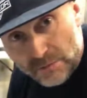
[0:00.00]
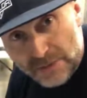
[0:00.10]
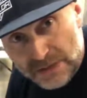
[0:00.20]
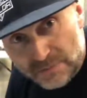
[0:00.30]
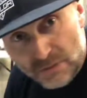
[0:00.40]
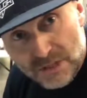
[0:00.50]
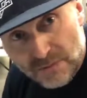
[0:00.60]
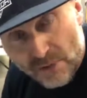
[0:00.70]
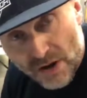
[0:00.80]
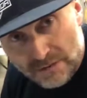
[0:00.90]
pinch bolts on
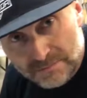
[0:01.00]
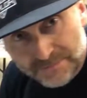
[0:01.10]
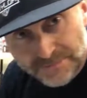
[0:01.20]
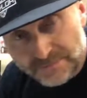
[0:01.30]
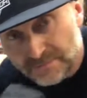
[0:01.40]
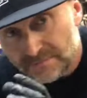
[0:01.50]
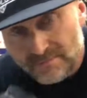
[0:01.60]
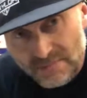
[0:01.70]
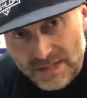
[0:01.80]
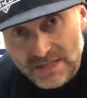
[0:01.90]
the bottom,
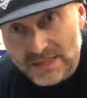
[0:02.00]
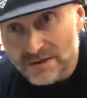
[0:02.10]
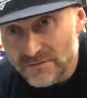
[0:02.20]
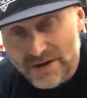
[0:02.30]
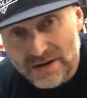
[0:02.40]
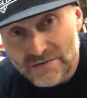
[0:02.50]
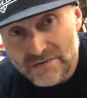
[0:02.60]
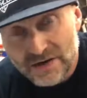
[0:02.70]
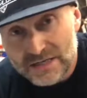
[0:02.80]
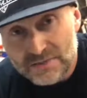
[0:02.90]
they're very,
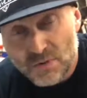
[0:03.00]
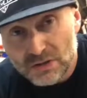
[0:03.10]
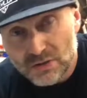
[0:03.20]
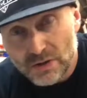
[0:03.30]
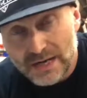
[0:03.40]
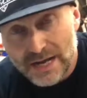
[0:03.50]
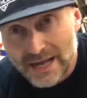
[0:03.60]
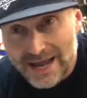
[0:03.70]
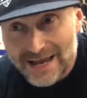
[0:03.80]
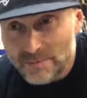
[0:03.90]
very small torque, and I
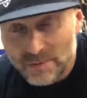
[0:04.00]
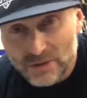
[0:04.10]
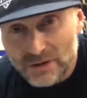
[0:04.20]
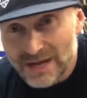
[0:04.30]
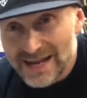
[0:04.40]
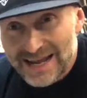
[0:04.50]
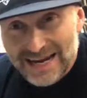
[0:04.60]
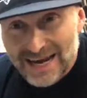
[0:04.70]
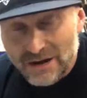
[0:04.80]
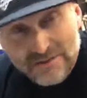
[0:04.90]
can't remember,
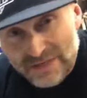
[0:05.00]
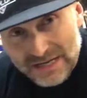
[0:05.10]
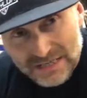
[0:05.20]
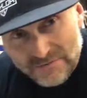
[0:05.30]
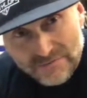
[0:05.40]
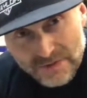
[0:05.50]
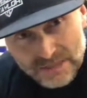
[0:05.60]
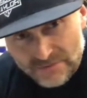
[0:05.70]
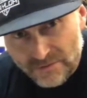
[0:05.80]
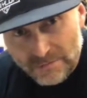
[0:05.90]
I don't even think
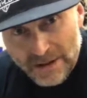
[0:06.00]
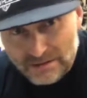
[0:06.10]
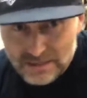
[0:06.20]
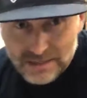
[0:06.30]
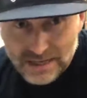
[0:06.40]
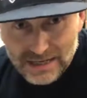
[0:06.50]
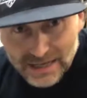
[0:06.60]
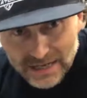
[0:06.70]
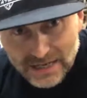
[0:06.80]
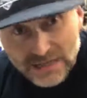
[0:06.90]
it's foot pounds, it's like an
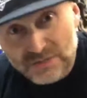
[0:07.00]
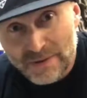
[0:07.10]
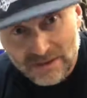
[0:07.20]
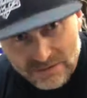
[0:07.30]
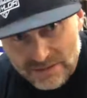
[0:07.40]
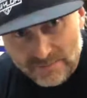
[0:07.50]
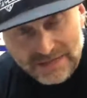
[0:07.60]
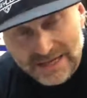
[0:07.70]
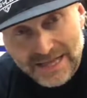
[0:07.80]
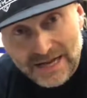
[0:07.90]
inch pounds or something
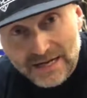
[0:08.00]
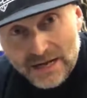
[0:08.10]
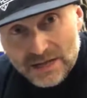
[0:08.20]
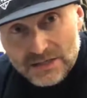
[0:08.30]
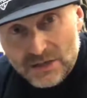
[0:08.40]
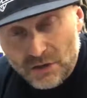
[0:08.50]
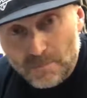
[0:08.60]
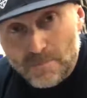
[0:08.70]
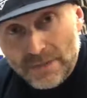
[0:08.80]
like that. So